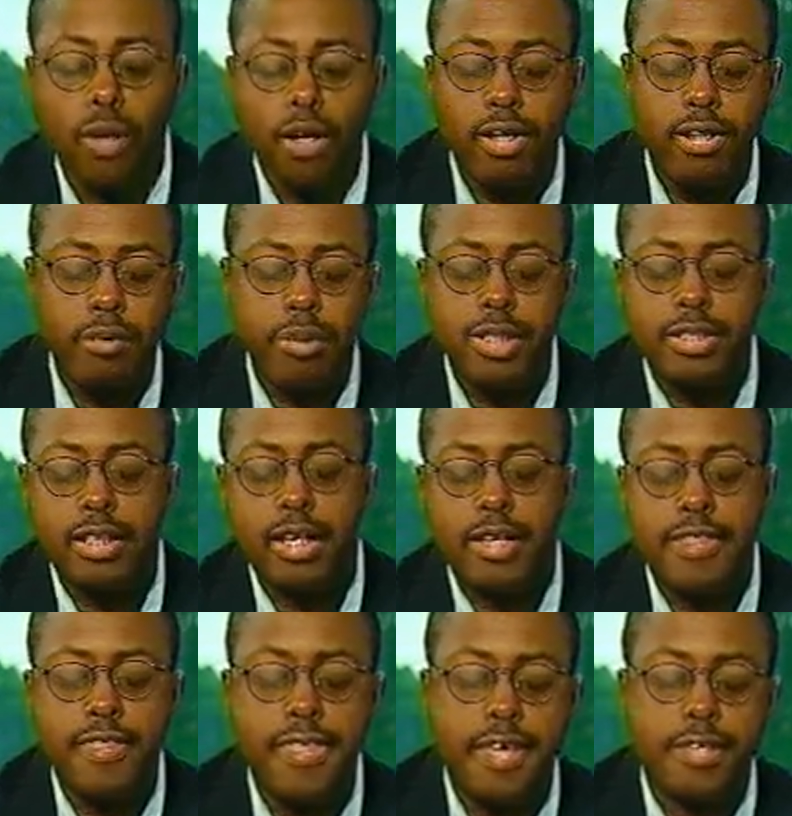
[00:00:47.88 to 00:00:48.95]
Well, let me
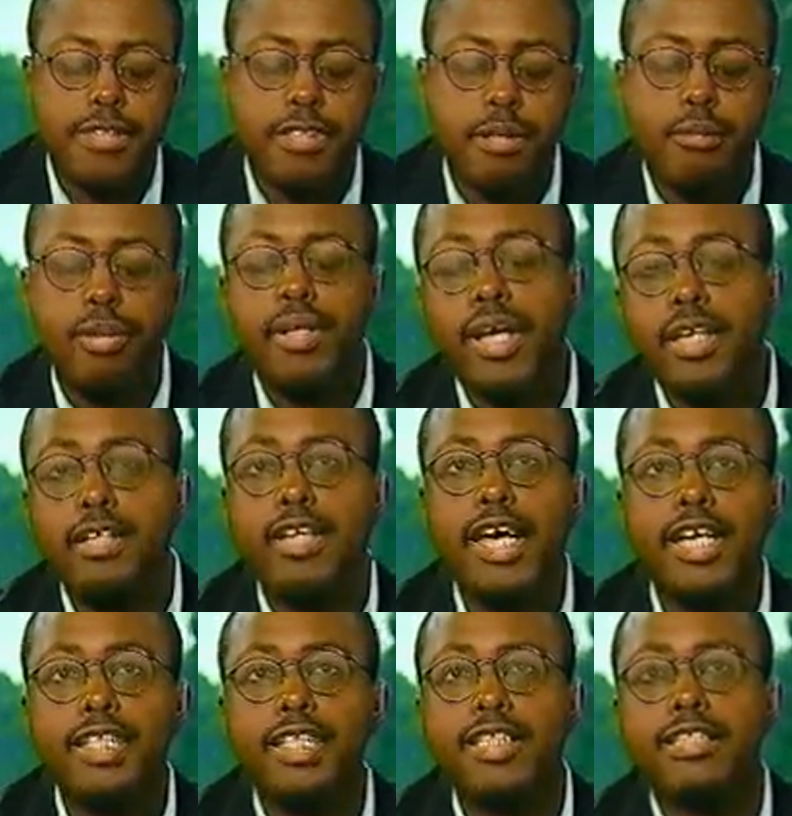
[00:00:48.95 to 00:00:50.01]
say this. The
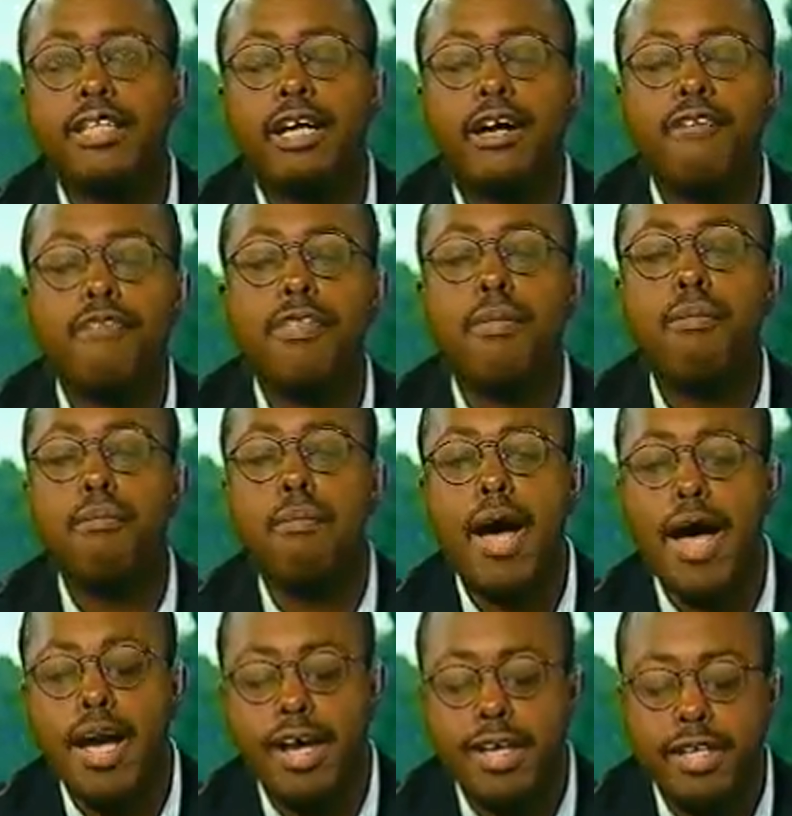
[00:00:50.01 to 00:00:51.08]
plantation of the
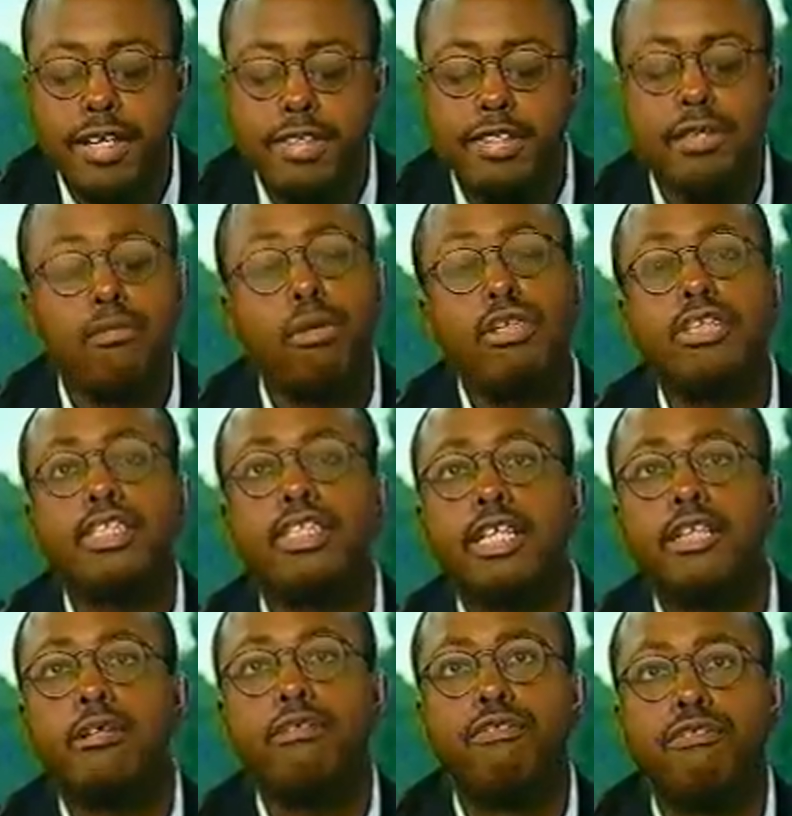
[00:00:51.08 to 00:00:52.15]
mind is the most
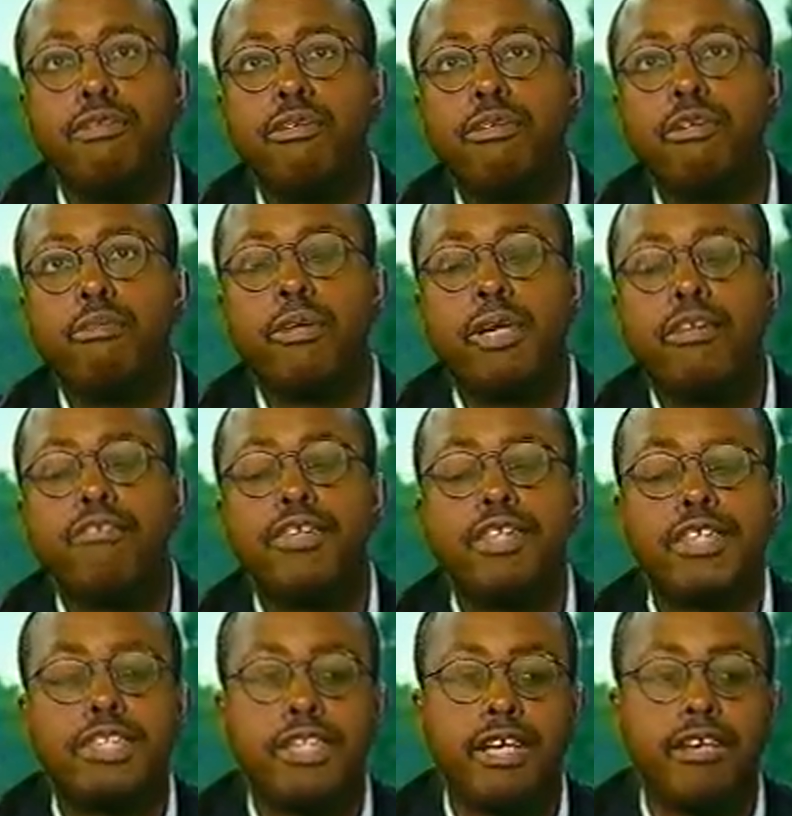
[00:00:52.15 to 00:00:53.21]
subtle form of
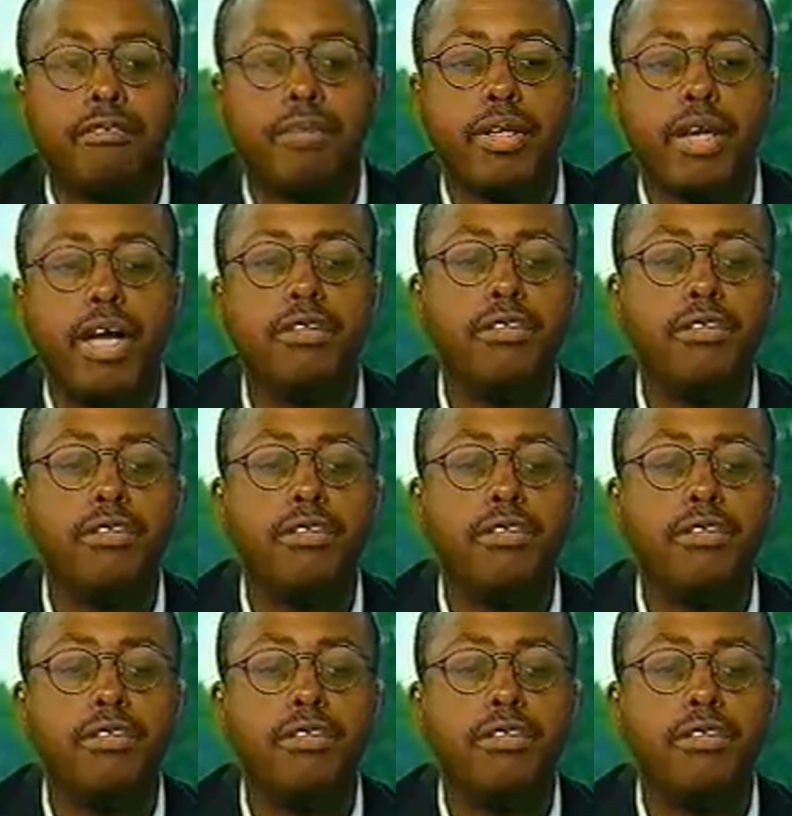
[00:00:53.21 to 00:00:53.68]
enslavement.